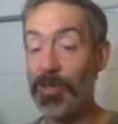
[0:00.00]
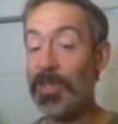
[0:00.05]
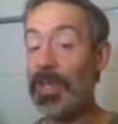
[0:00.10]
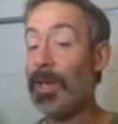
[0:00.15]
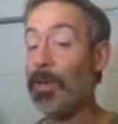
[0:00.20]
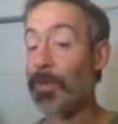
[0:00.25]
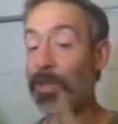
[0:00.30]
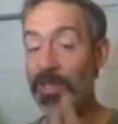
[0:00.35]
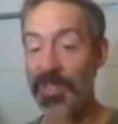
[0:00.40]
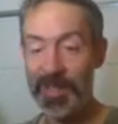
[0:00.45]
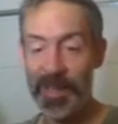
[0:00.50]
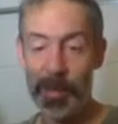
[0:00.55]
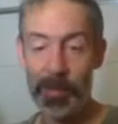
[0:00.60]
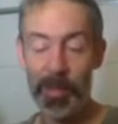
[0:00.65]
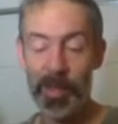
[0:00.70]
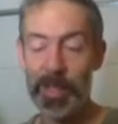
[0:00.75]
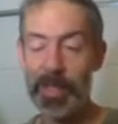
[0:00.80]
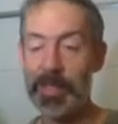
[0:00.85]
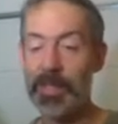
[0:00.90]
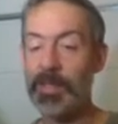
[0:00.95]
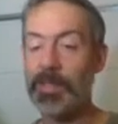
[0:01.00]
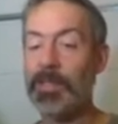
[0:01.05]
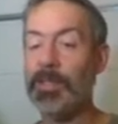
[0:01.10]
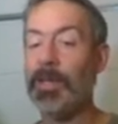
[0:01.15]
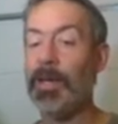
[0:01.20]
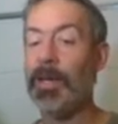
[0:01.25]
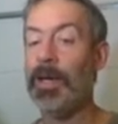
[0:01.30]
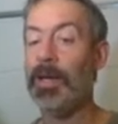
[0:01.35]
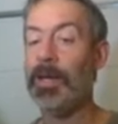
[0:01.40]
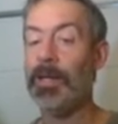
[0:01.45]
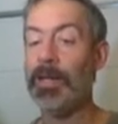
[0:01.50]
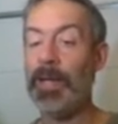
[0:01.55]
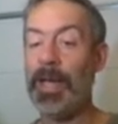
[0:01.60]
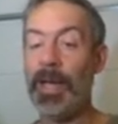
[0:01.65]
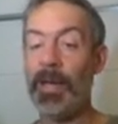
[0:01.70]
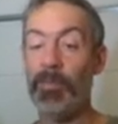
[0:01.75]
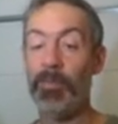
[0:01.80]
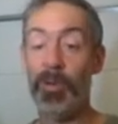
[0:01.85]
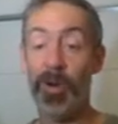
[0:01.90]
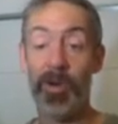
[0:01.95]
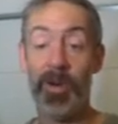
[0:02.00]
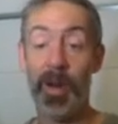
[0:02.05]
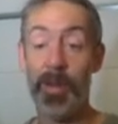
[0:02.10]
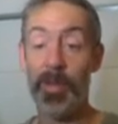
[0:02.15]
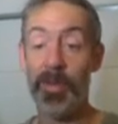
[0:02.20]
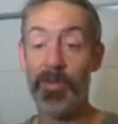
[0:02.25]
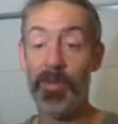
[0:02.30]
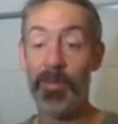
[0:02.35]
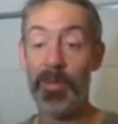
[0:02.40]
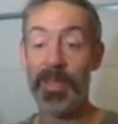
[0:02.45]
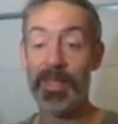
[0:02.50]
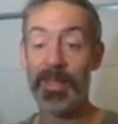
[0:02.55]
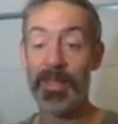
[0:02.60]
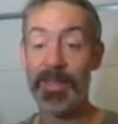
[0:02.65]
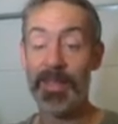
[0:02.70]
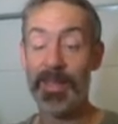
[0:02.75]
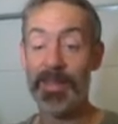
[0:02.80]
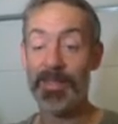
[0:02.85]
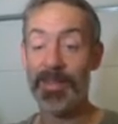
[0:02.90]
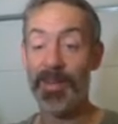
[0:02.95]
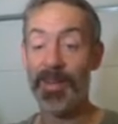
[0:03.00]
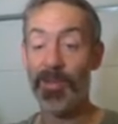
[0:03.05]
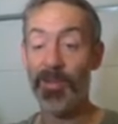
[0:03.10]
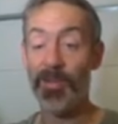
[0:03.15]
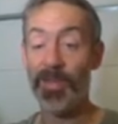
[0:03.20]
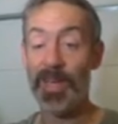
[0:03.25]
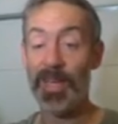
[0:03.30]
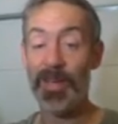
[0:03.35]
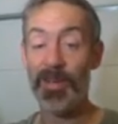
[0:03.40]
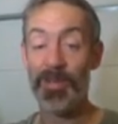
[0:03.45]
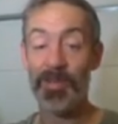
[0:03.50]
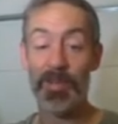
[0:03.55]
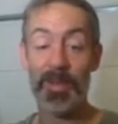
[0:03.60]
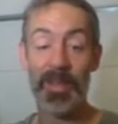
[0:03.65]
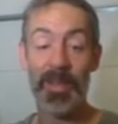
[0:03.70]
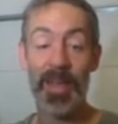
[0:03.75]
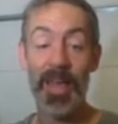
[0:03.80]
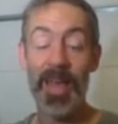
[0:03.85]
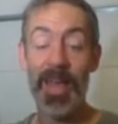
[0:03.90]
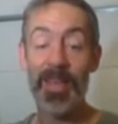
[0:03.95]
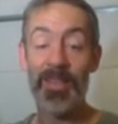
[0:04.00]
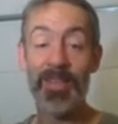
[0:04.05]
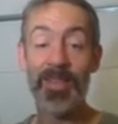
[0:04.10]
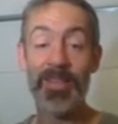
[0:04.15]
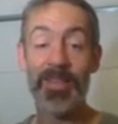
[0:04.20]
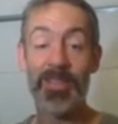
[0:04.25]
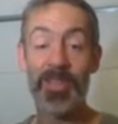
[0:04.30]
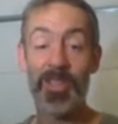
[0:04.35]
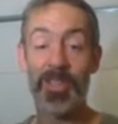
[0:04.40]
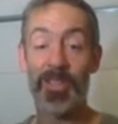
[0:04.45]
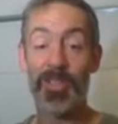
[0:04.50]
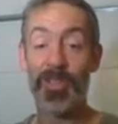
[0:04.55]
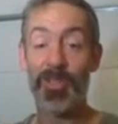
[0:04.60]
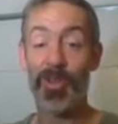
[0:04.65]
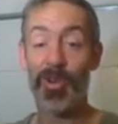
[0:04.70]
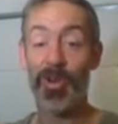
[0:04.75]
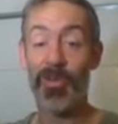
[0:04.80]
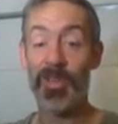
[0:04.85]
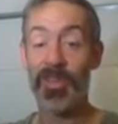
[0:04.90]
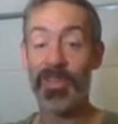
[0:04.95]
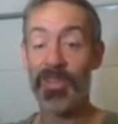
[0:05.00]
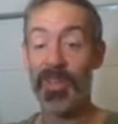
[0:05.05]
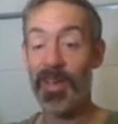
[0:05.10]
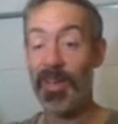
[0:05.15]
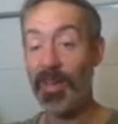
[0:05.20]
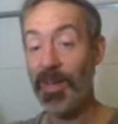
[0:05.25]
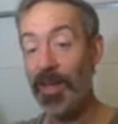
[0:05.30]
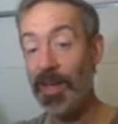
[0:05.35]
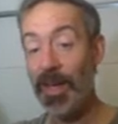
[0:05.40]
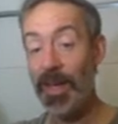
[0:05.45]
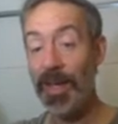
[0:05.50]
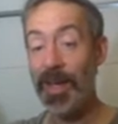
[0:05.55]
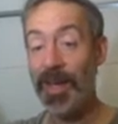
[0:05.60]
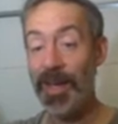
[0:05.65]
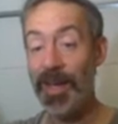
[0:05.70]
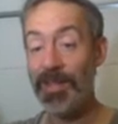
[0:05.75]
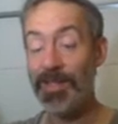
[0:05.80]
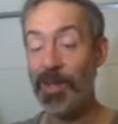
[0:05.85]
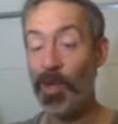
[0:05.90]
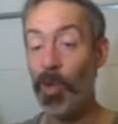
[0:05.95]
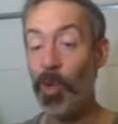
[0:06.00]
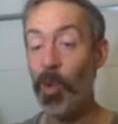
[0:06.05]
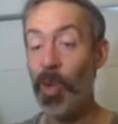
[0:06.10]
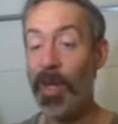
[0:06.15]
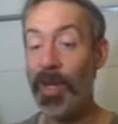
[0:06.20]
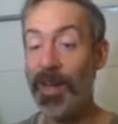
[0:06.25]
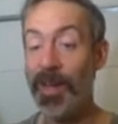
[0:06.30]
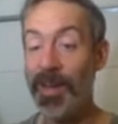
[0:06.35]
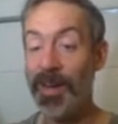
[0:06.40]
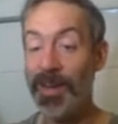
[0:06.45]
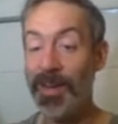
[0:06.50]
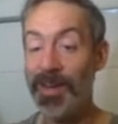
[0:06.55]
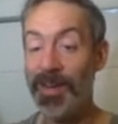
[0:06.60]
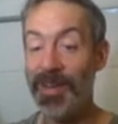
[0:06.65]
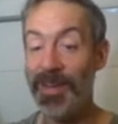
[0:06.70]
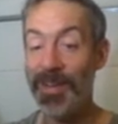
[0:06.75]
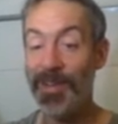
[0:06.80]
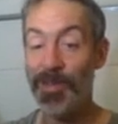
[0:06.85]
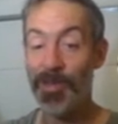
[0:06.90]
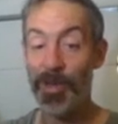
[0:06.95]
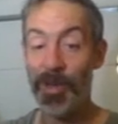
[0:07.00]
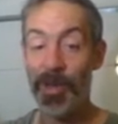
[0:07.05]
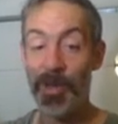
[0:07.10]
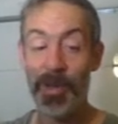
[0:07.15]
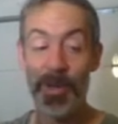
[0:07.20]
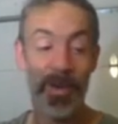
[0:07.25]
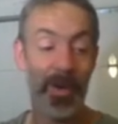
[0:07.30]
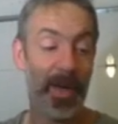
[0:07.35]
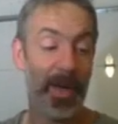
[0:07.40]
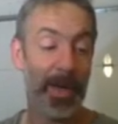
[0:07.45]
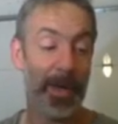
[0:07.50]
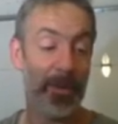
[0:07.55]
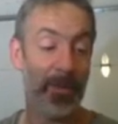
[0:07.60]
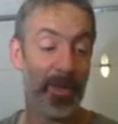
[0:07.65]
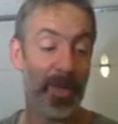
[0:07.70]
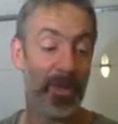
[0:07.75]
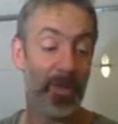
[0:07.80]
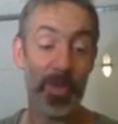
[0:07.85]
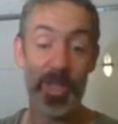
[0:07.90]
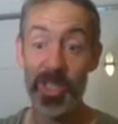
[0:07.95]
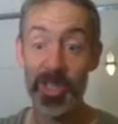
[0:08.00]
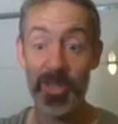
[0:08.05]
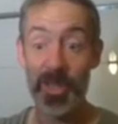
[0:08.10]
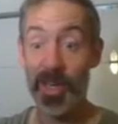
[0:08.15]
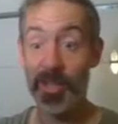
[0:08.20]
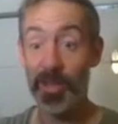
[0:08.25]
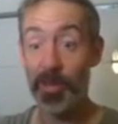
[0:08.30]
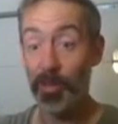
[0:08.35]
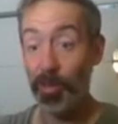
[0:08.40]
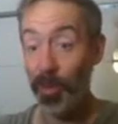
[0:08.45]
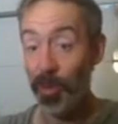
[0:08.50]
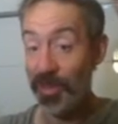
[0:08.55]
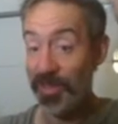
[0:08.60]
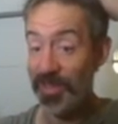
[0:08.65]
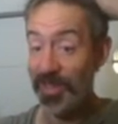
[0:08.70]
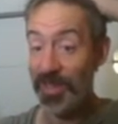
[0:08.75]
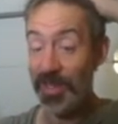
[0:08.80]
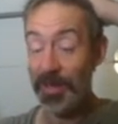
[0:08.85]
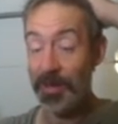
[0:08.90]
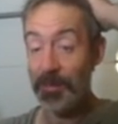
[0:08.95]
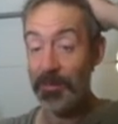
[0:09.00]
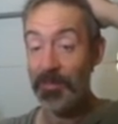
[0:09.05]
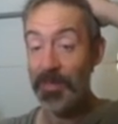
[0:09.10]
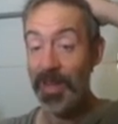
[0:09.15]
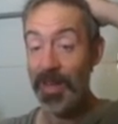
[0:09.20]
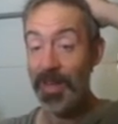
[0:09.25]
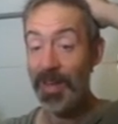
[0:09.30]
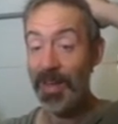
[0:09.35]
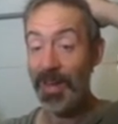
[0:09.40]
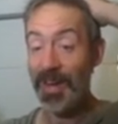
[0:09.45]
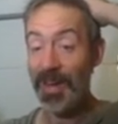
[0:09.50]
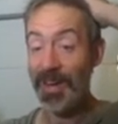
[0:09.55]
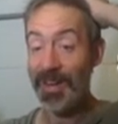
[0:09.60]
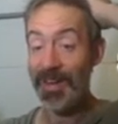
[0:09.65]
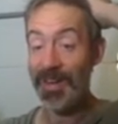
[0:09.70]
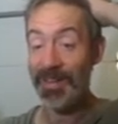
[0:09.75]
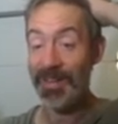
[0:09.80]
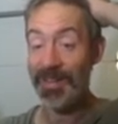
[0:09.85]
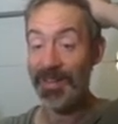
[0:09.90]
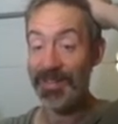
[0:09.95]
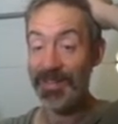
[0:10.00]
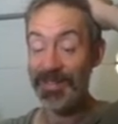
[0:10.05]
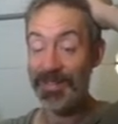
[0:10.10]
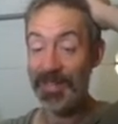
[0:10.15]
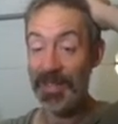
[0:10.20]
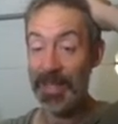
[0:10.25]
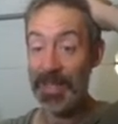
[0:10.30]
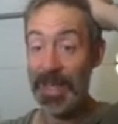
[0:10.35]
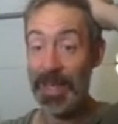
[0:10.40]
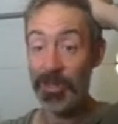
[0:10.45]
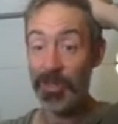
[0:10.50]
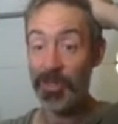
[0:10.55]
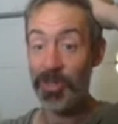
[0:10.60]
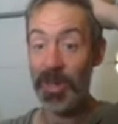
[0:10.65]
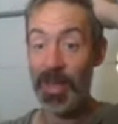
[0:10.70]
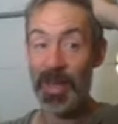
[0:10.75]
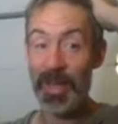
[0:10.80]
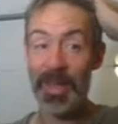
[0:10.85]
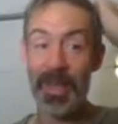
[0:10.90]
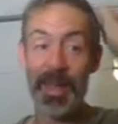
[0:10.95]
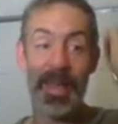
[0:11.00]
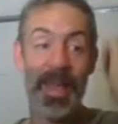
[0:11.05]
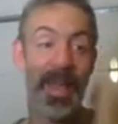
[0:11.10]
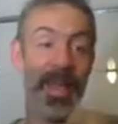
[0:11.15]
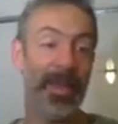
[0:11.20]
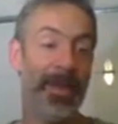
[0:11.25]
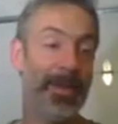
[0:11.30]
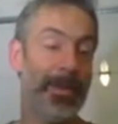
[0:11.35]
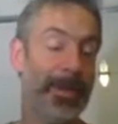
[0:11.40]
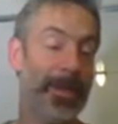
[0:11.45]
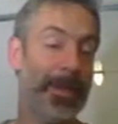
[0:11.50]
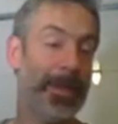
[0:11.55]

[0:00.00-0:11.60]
how to assemble it, how to program it for basic things in other videos. But this is just to serve as a quick intro, because we just got the boards in yesterday, and